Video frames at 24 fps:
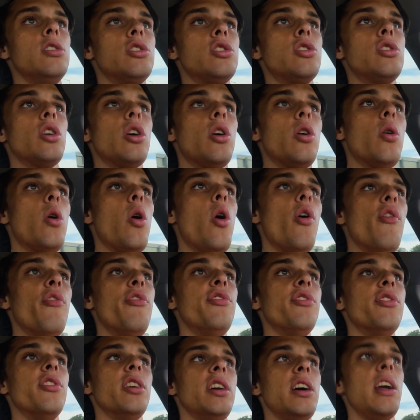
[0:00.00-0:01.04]
So
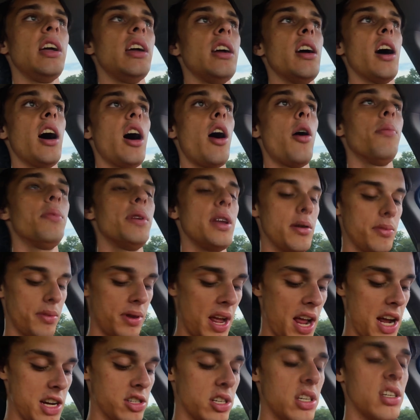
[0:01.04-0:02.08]
hopefully I'll be able
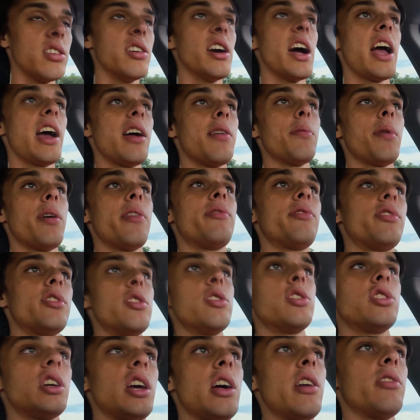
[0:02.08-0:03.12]
to actually land my
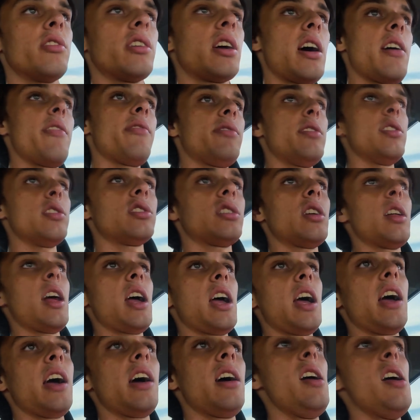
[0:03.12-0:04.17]
first channel catfish
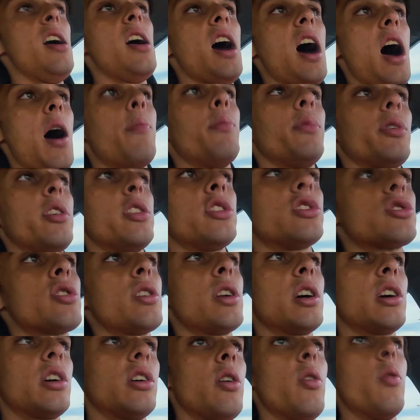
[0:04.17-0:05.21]
today. I'm really just
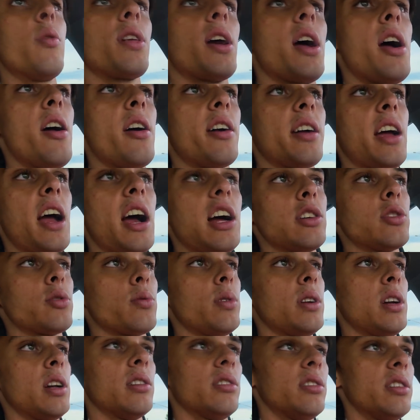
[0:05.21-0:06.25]
gonna go there, catch
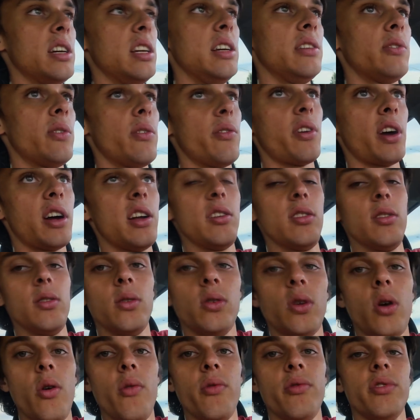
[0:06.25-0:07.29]
one and leave if I
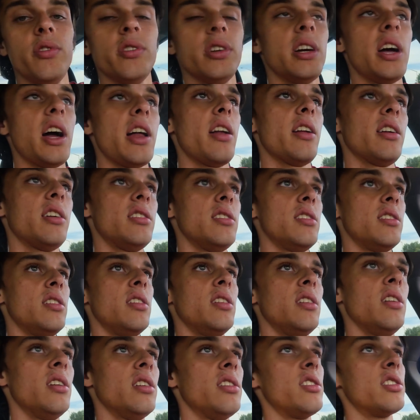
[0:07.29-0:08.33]
do, hopefully. I,
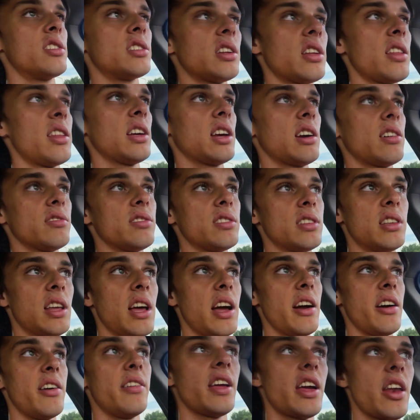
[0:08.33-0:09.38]
there's nothing else
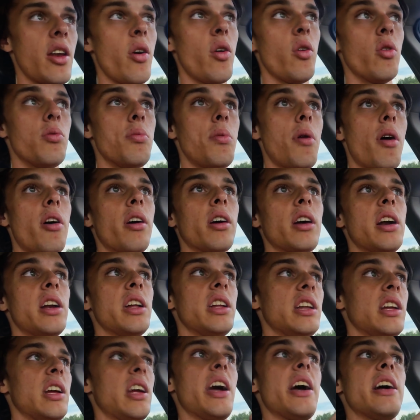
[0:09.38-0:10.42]
there in that whole park I
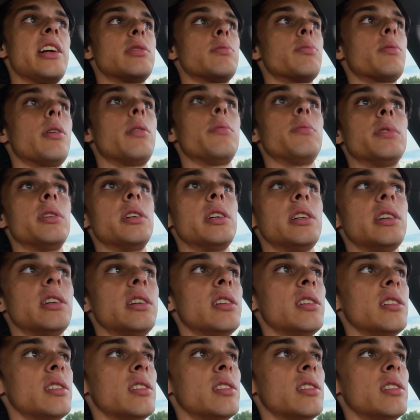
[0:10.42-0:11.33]
need to catch probably.